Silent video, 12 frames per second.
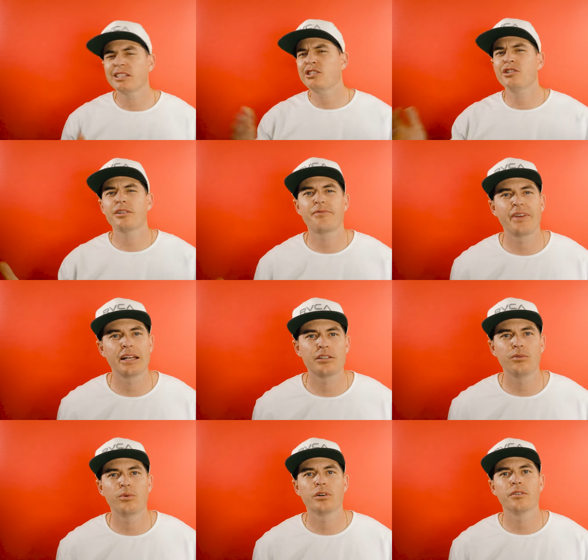that's just a
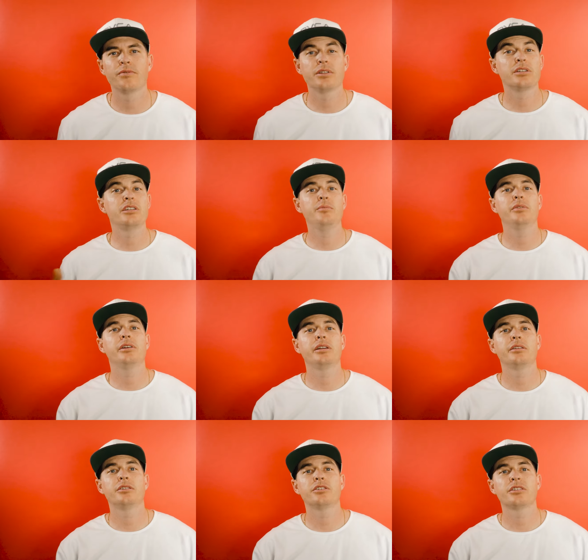fancy word for the stimuli
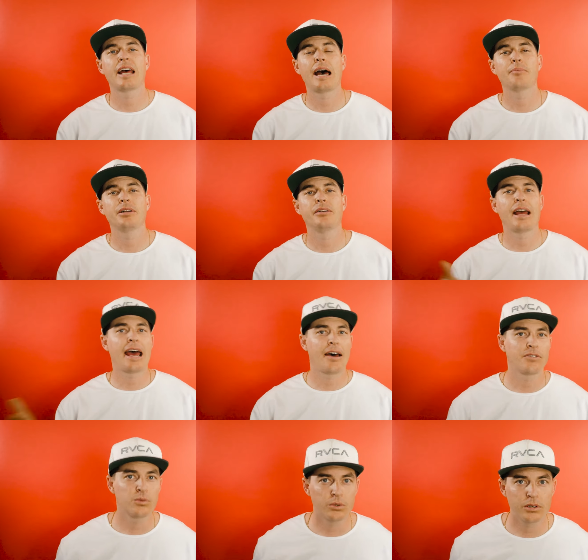that just happen
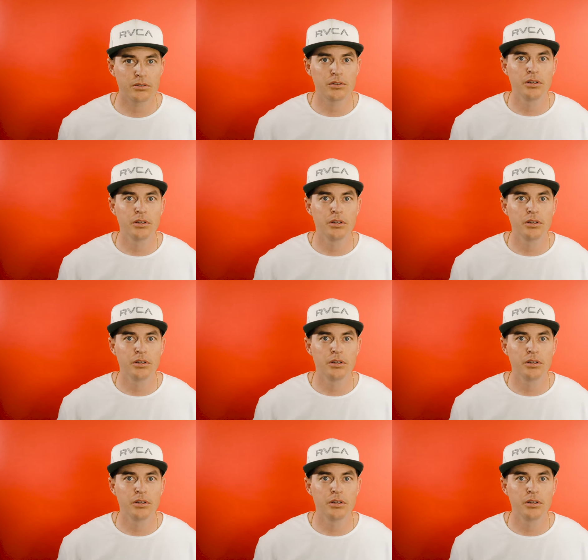afterwards.